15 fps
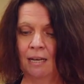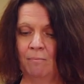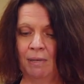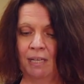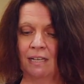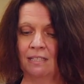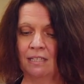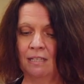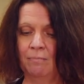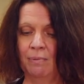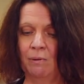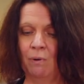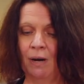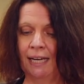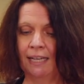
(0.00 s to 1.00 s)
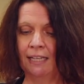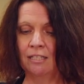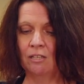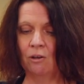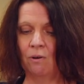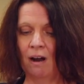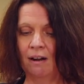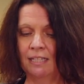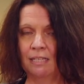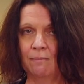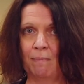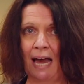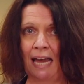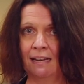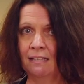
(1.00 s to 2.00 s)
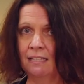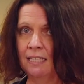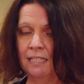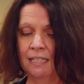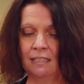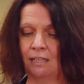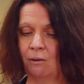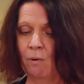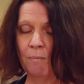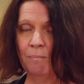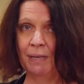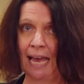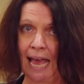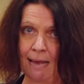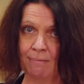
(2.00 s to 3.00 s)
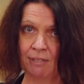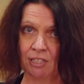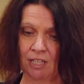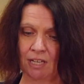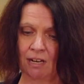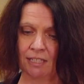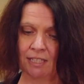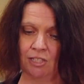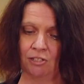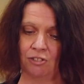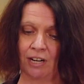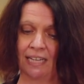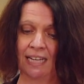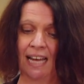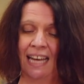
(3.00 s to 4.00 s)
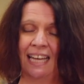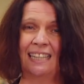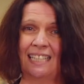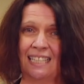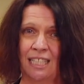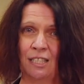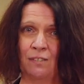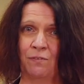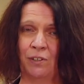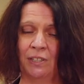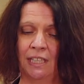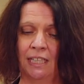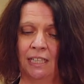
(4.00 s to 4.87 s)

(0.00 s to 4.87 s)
because they'll be working so hard to balance on it, they won't be able to concentrate. This is for the